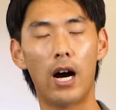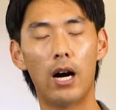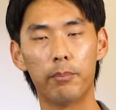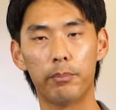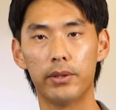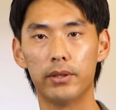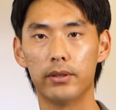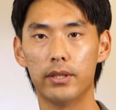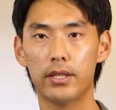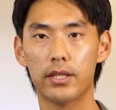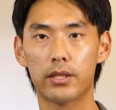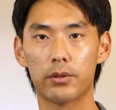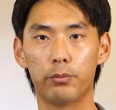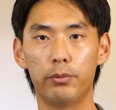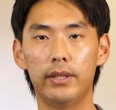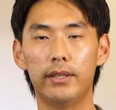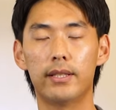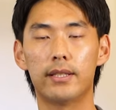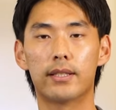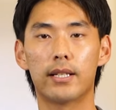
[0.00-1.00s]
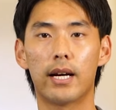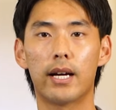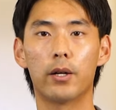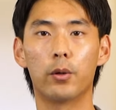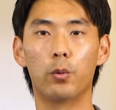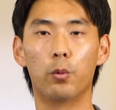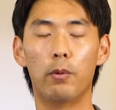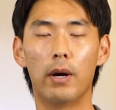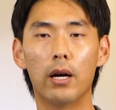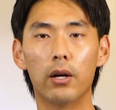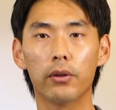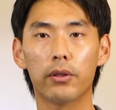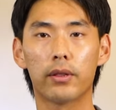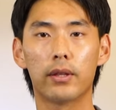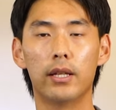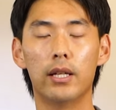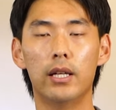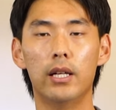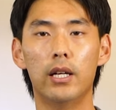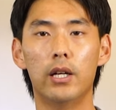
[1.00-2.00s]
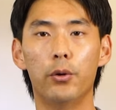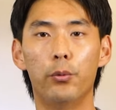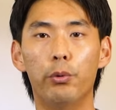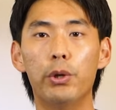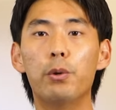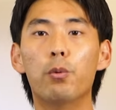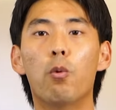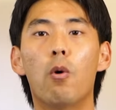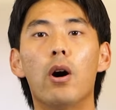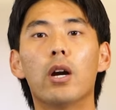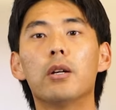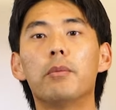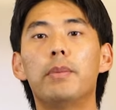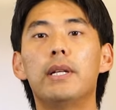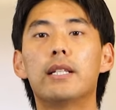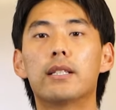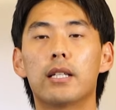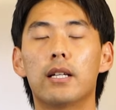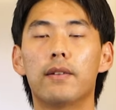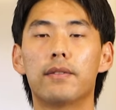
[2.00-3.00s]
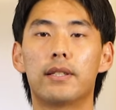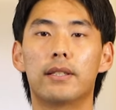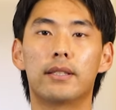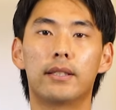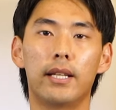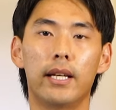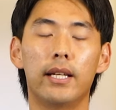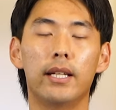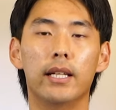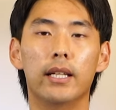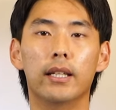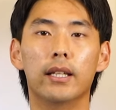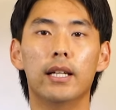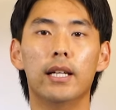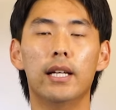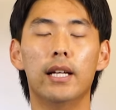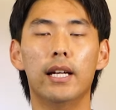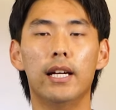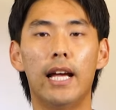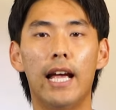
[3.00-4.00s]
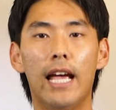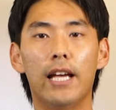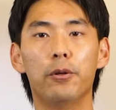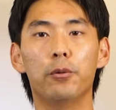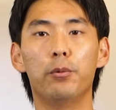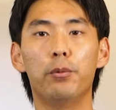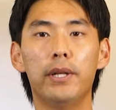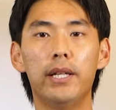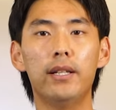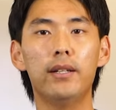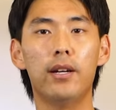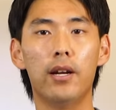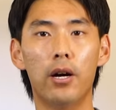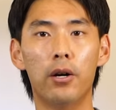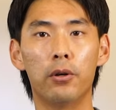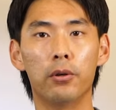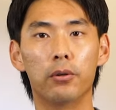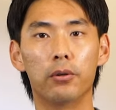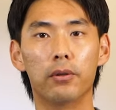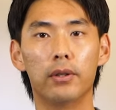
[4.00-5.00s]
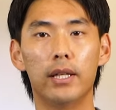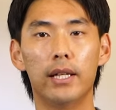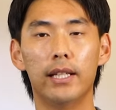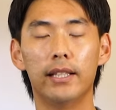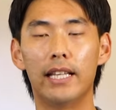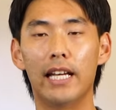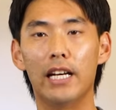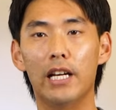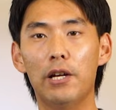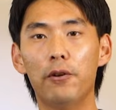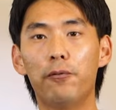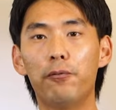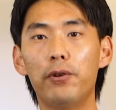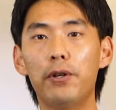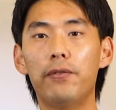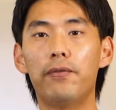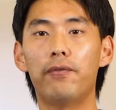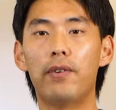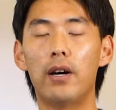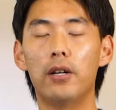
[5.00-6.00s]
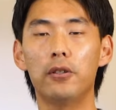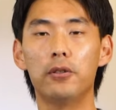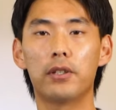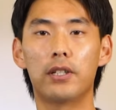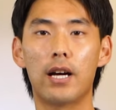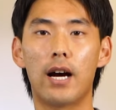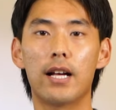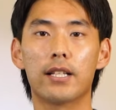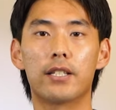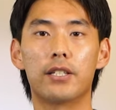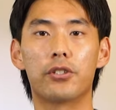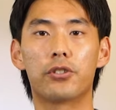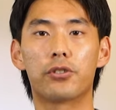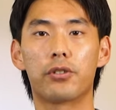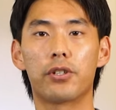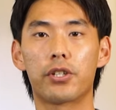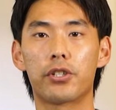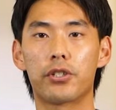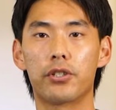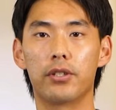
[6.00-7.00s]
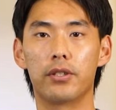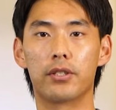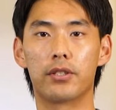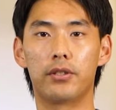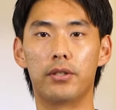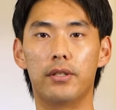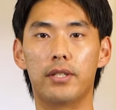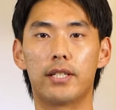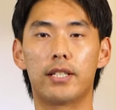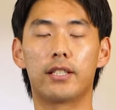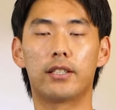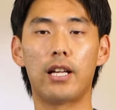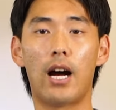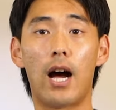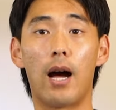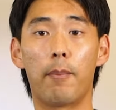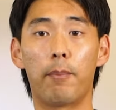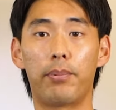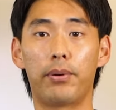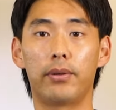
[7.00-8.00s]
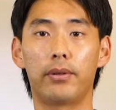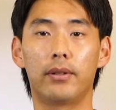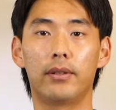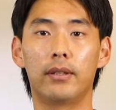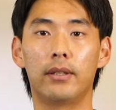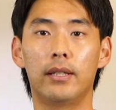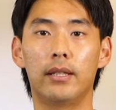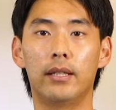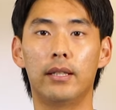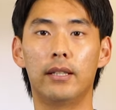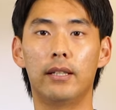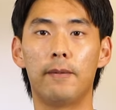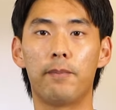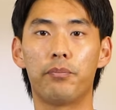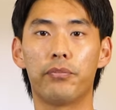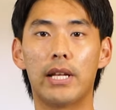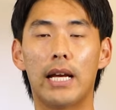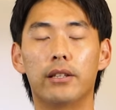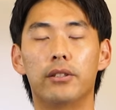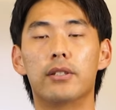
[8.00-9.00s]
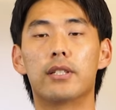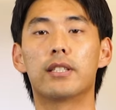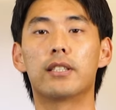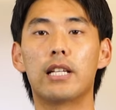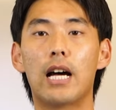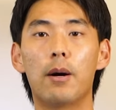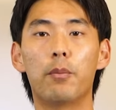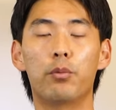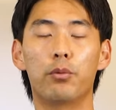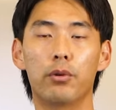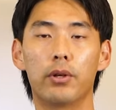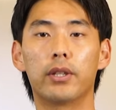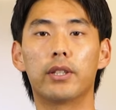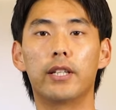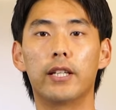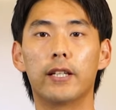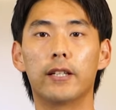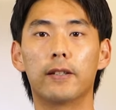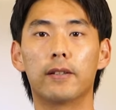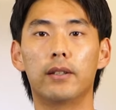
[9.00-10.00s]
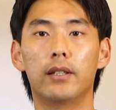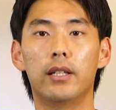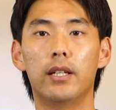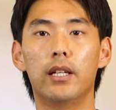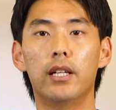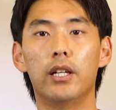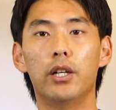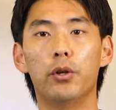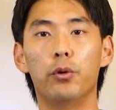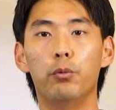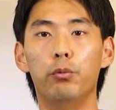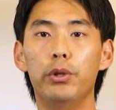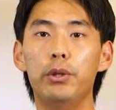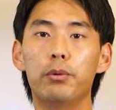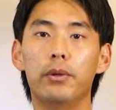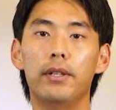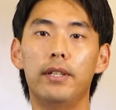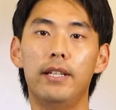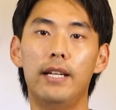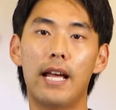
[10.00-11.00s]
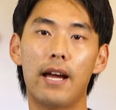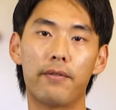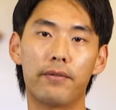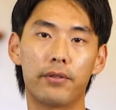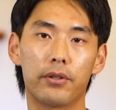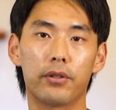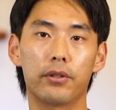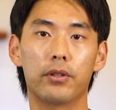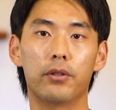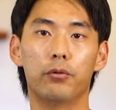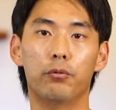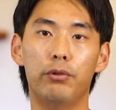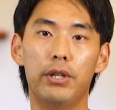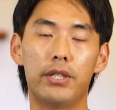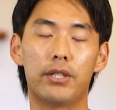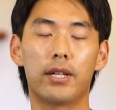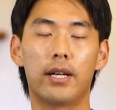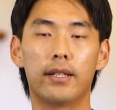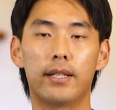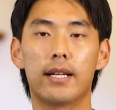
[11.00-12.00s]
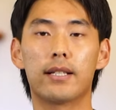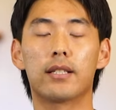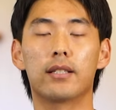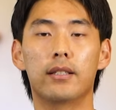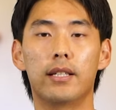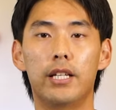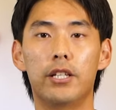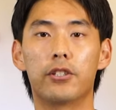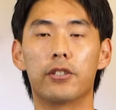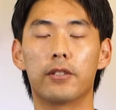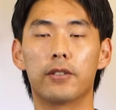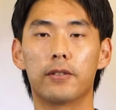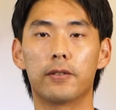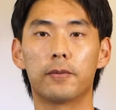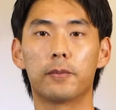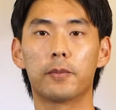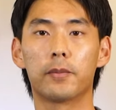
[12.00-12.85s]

opulence, we desire wealth, we want to be self-sustaining, and we know that if we follow God's instructions to stop and to stop working, we will never reach our destination.